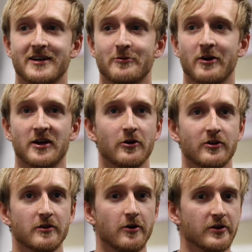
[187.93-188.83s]
where I got
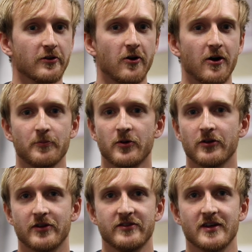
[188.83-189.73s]
to learn a lot,
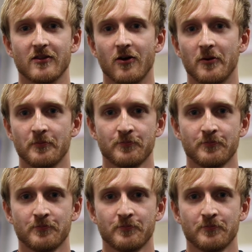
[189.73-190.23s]
got to see a lot,